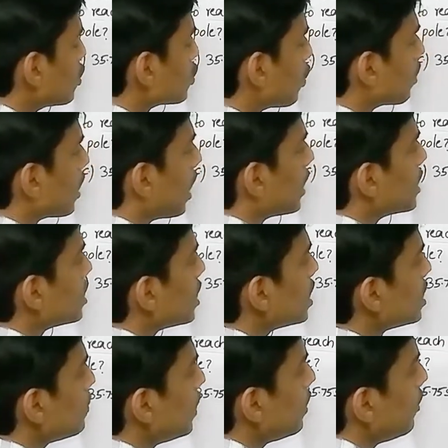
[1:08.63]
so the
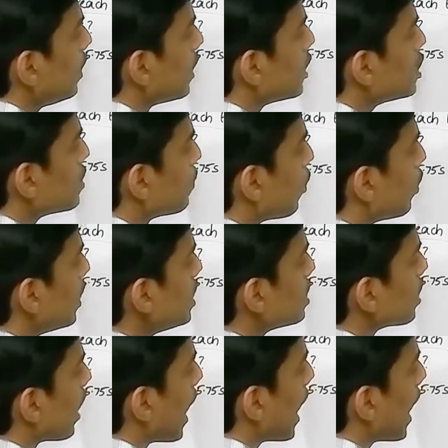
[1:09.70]
distance between each pole is